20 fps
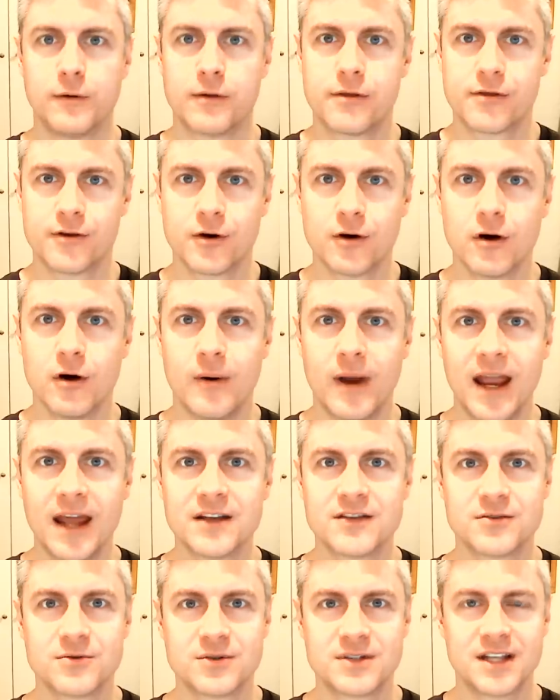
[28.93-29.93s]
thorough
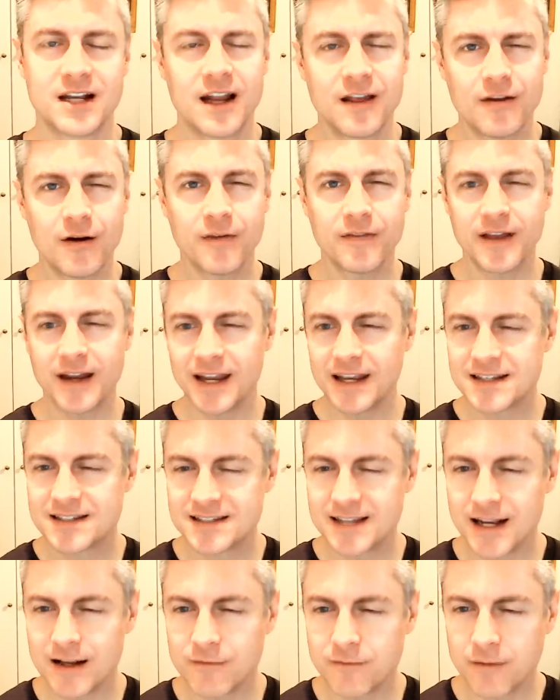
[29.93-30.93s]
answers that I thought that
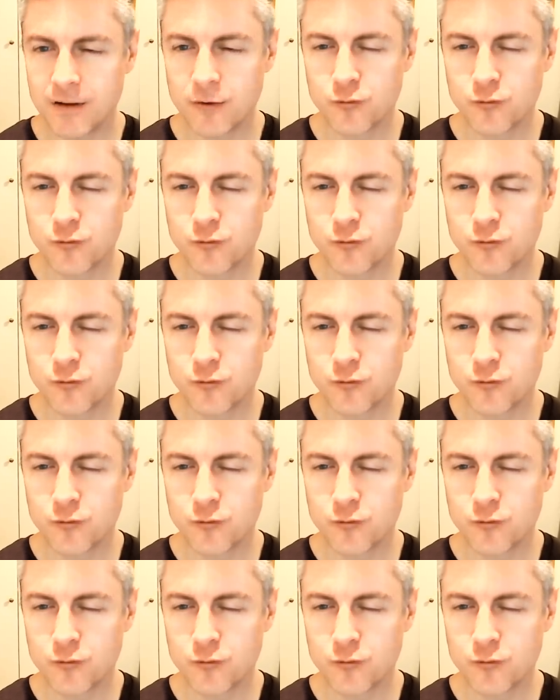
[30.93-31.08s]
instead of